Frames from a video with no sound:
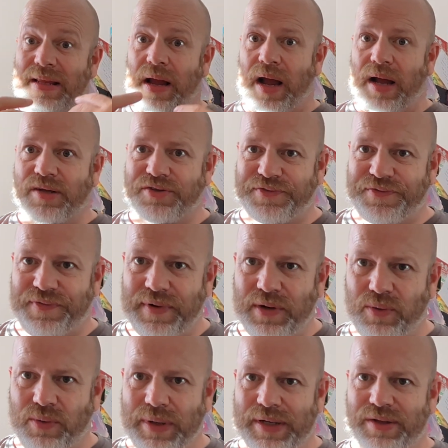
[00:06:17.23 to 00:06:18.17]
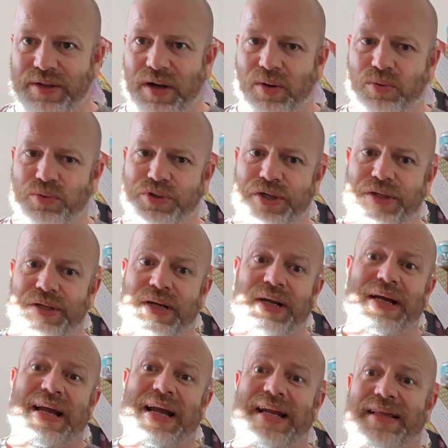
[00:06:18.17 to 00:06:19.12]
does feel indulgent.
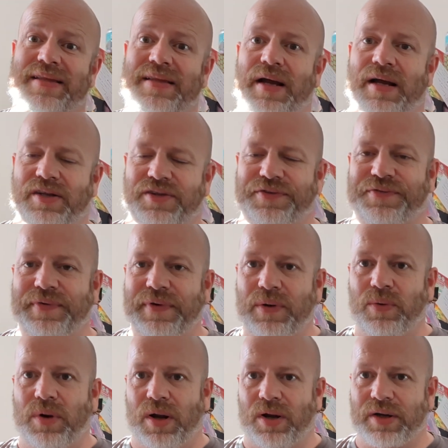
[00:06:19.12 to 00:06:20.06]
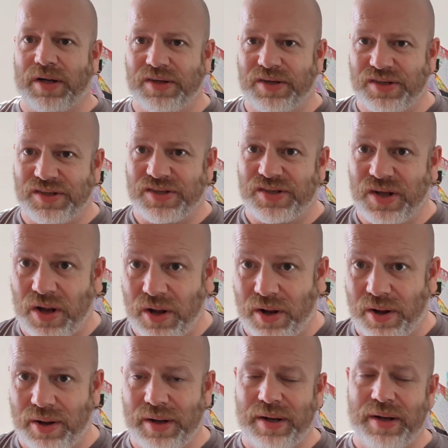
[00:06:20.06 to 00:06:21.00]
It does feel like a
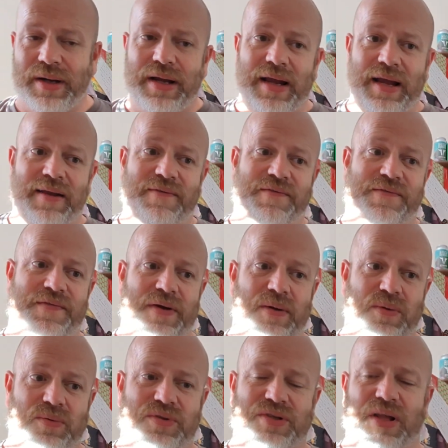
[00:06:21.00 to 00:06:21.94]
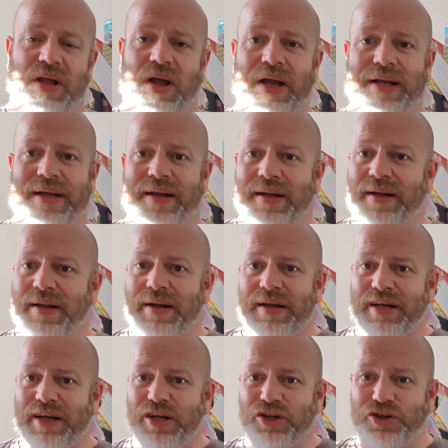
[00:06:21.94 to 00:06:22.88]
dessert. It feels like
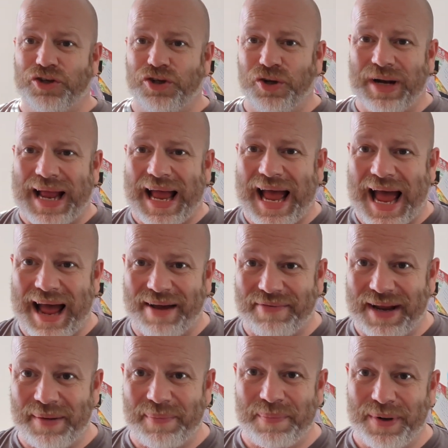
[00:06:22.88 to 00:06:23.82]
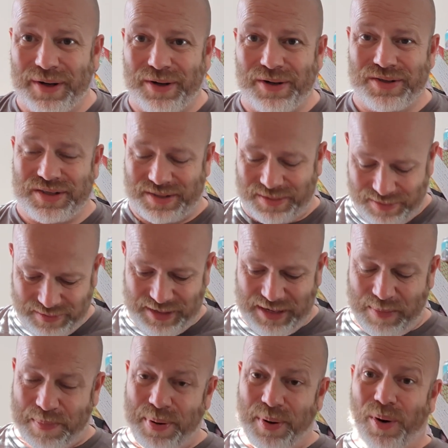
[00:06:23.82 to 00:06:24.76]
you shouldn't have it because
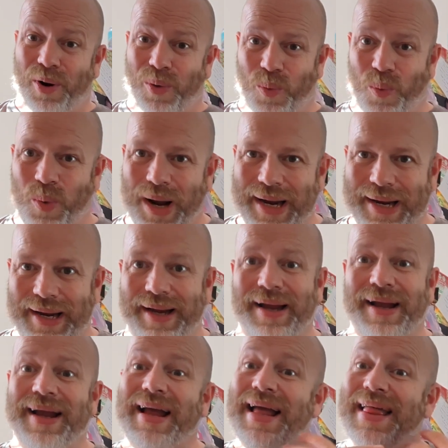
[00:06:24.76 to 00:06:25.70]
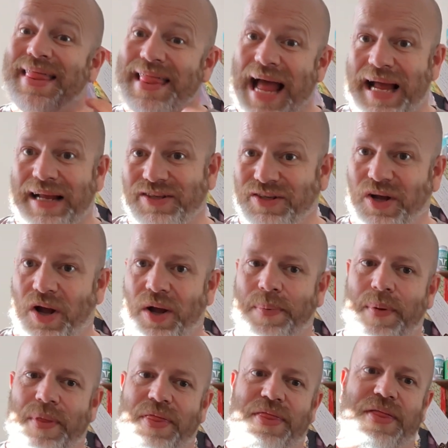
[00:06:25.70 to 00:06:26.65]
you put on weight, that
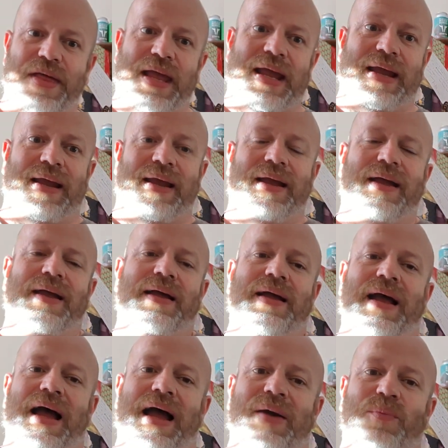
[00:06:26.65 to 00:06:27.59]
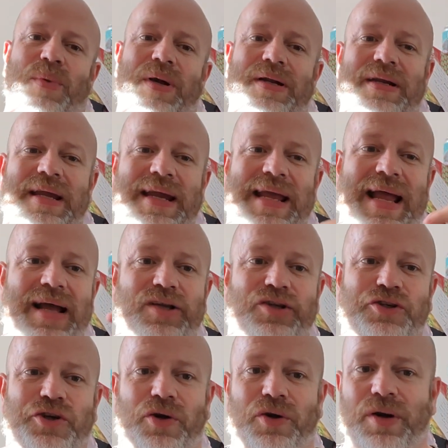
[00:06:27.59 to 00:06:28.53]
type of thing. And when you get a
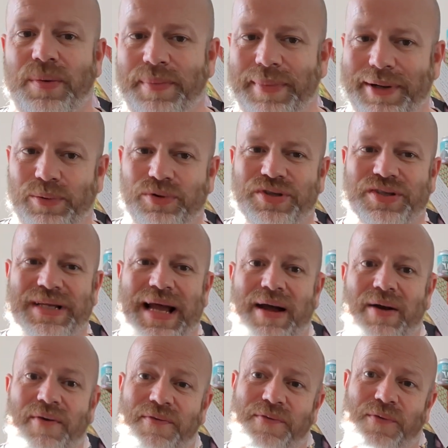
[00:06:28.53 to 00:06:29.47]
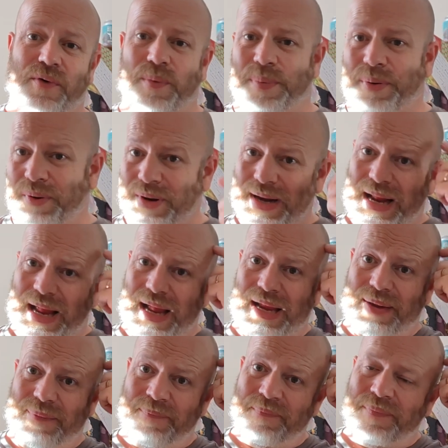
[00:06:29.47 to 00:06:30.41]
chocolate milk stout of
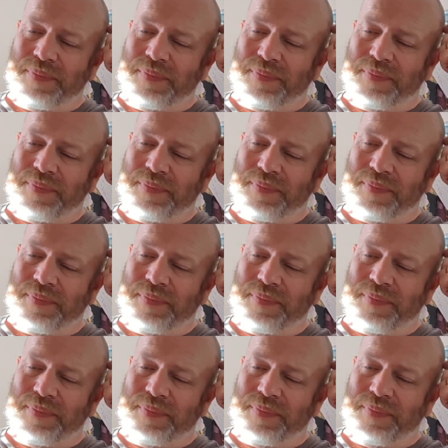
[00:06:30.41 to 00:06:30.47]
4.8,